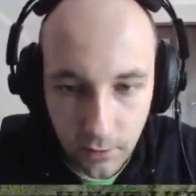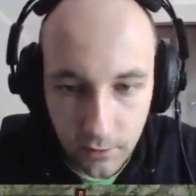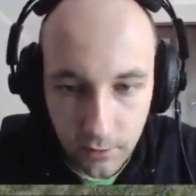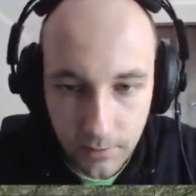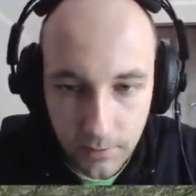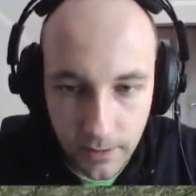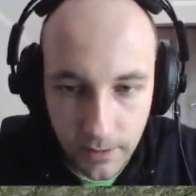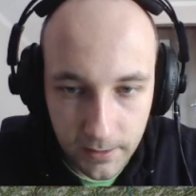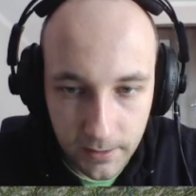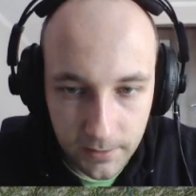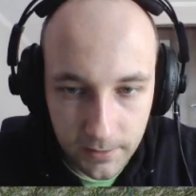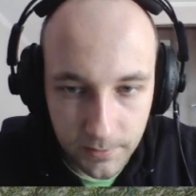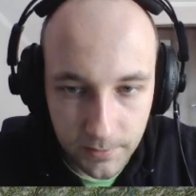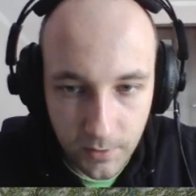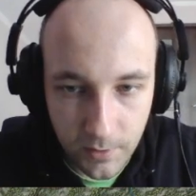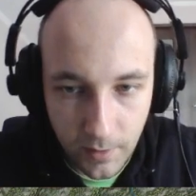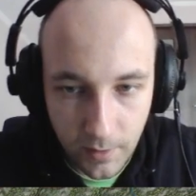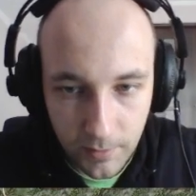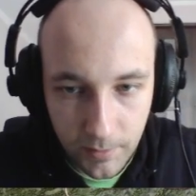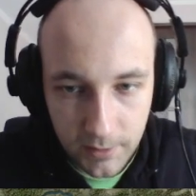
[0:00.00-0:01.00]
but
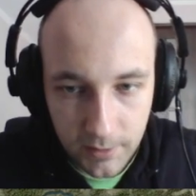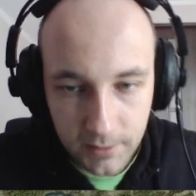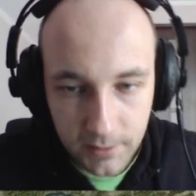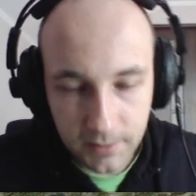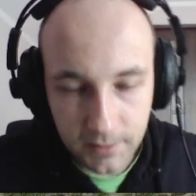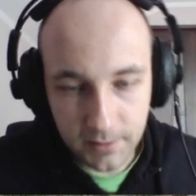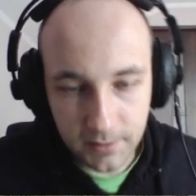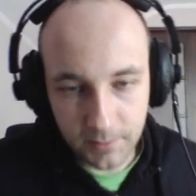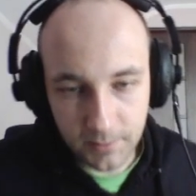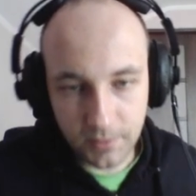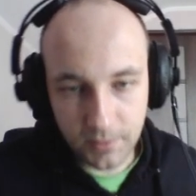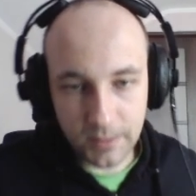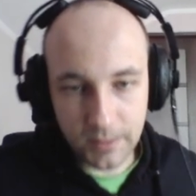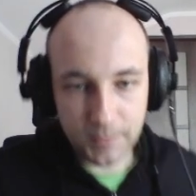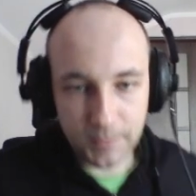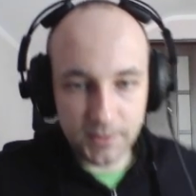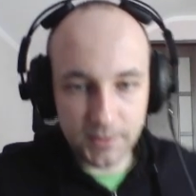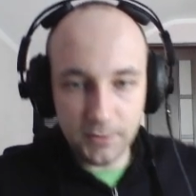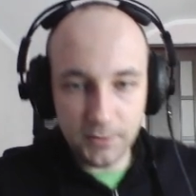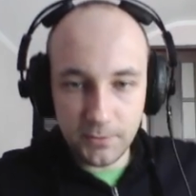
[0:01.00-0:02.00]

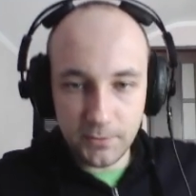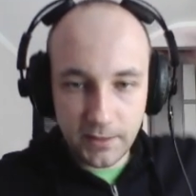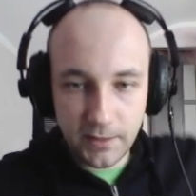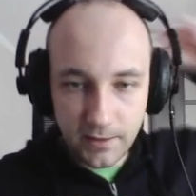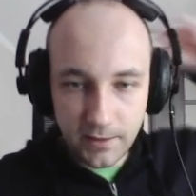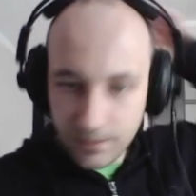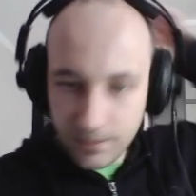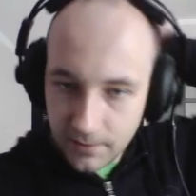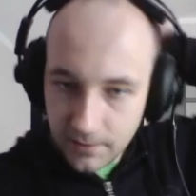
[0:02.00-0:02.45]
probably we are